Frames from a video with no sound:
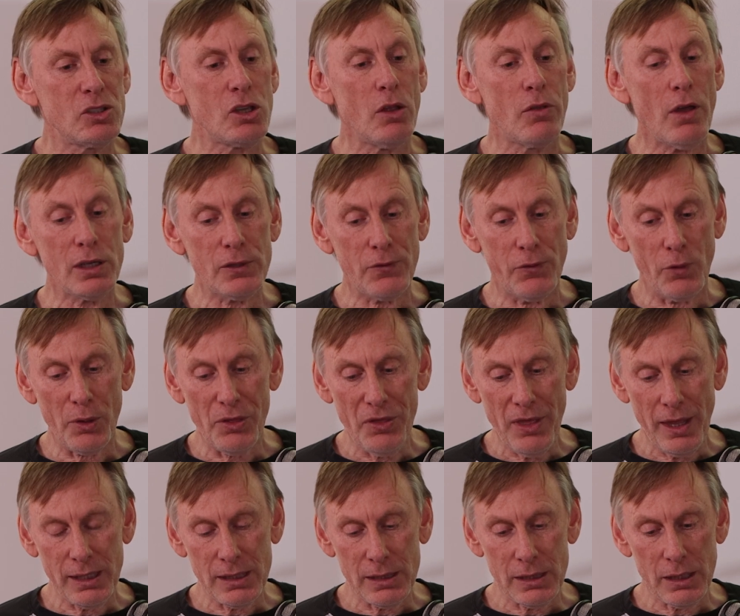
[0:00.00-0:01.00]
So those four
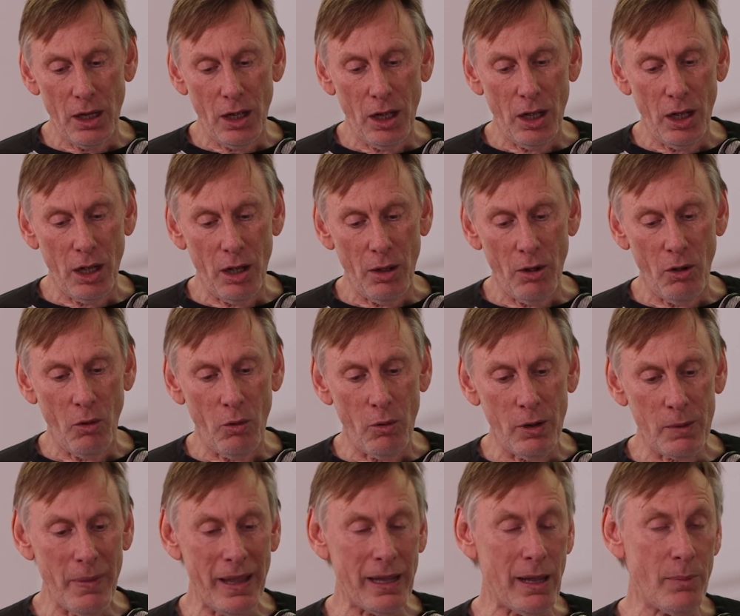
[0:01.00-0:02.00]
things are
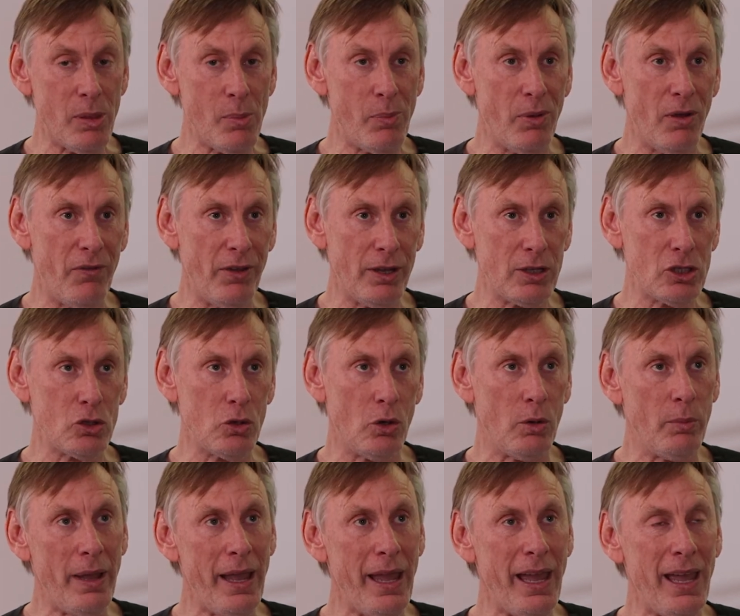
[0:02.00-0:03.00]
what make up the perfect
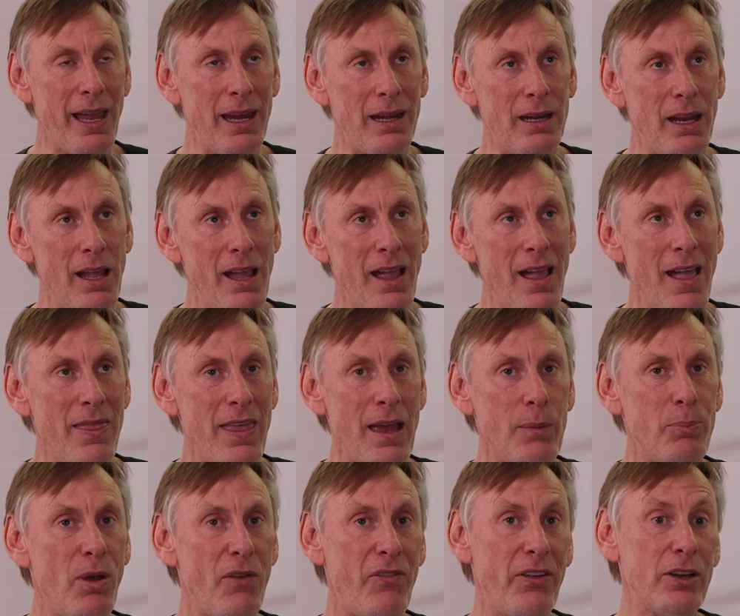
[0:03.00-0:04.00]
storm. And
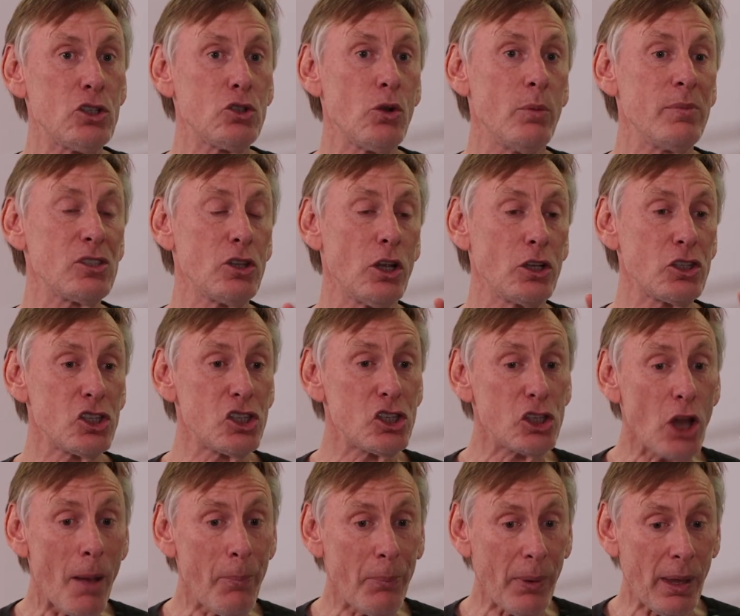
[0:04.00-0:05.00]
that perfect storm is not
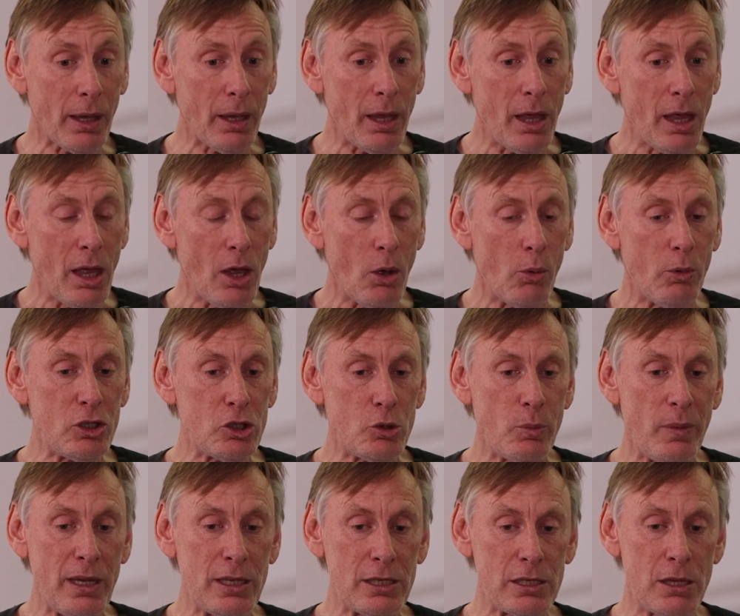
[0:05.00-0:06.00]
stopping,
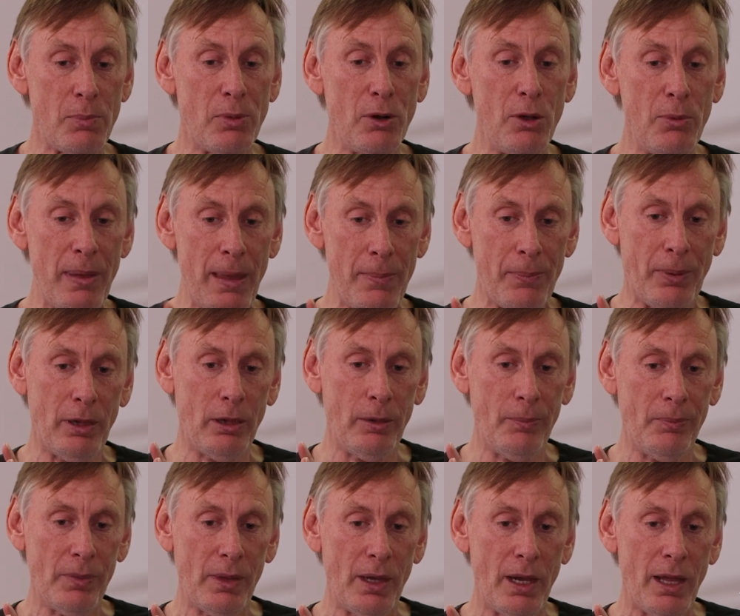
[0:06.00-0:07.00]
which means the blue
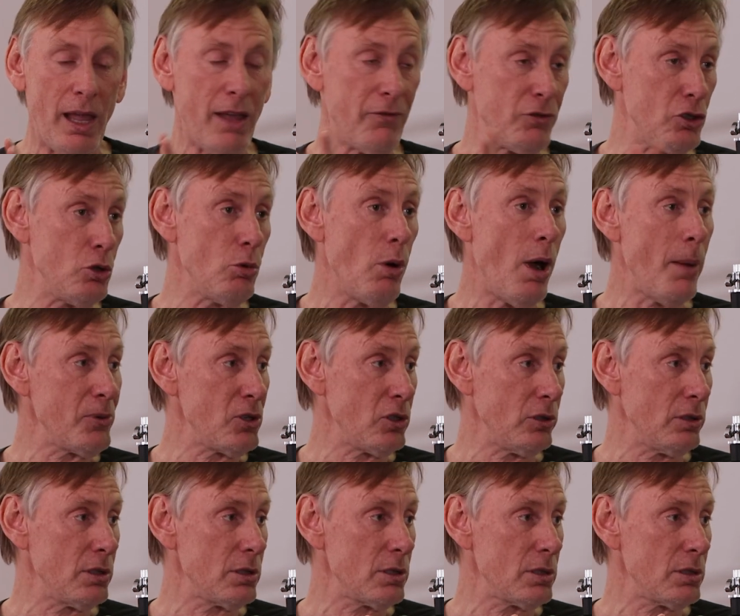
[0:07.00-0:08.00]
people have two
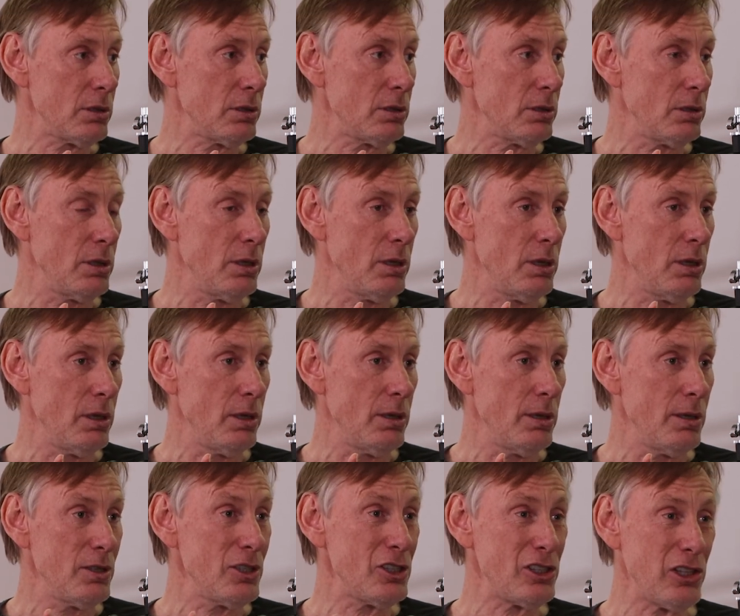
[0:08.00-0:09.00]
options:
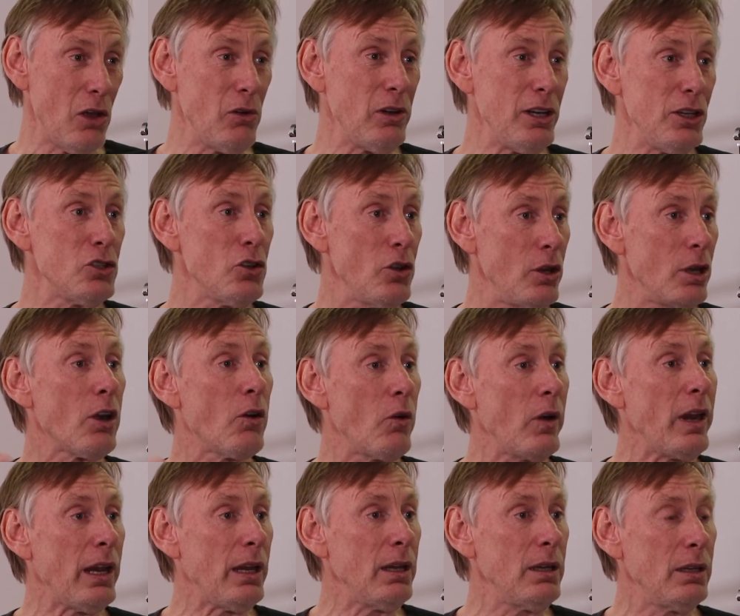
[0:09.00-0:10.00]
slowly turn
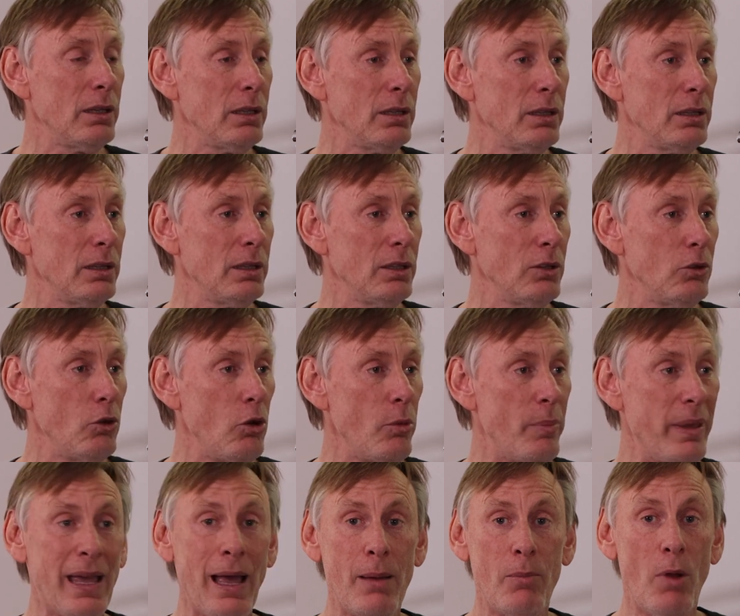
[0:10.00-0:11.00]
green or
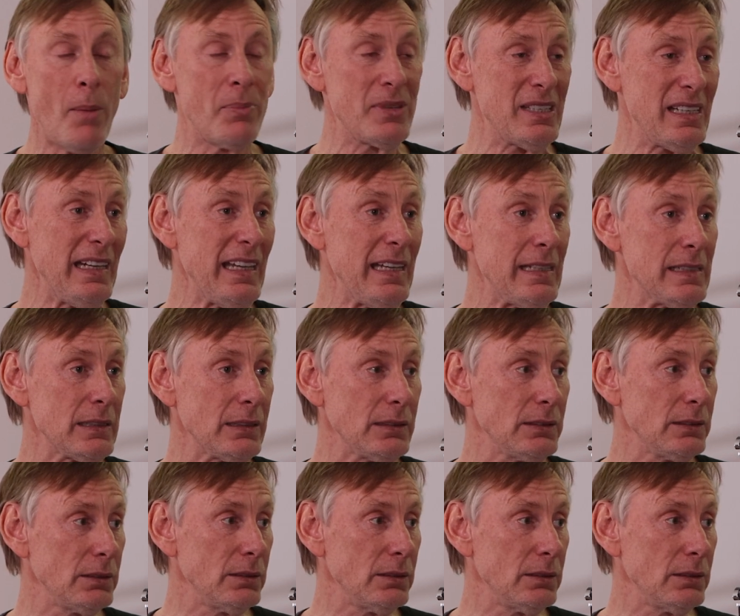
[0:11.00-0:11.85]
become obsolete.